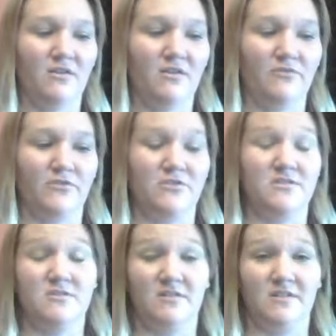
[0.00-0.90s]
for the
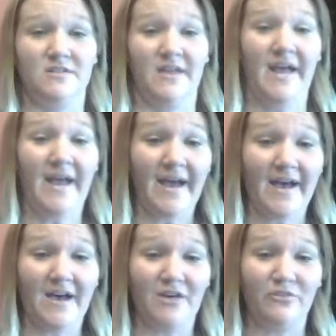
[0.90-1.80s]
student to
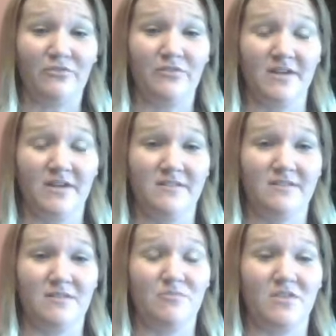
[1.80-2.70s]
have
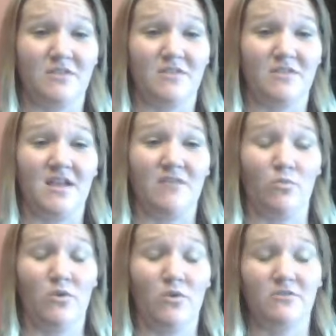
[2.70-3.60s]
something that they
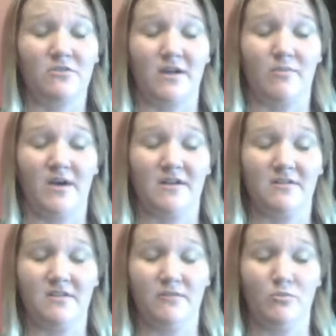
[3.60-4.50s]
even want to write about
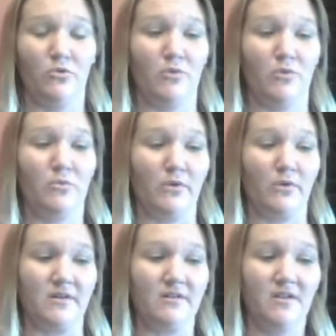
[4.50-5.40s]
is even more
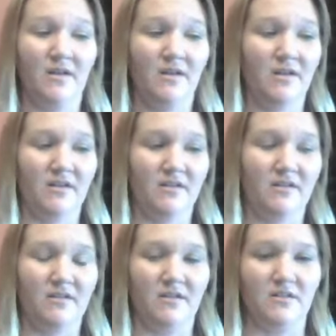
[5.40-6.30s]
important
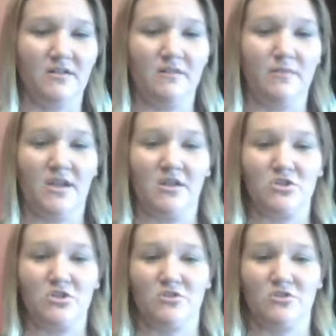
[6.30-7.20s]
in making
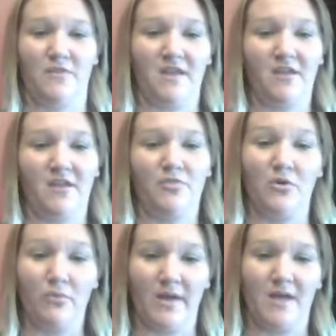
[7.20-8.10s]
sure that they get the
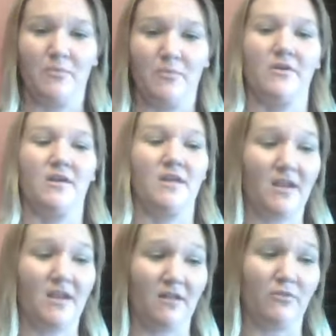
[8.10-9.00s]
grammar and
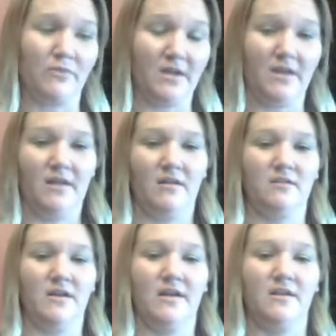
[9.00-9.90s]
getting the reading
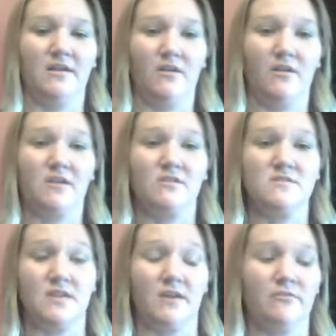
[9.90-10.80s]
done and all that good
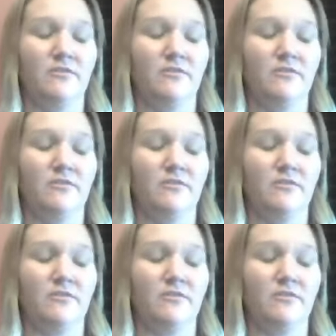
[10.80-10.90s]
stuff.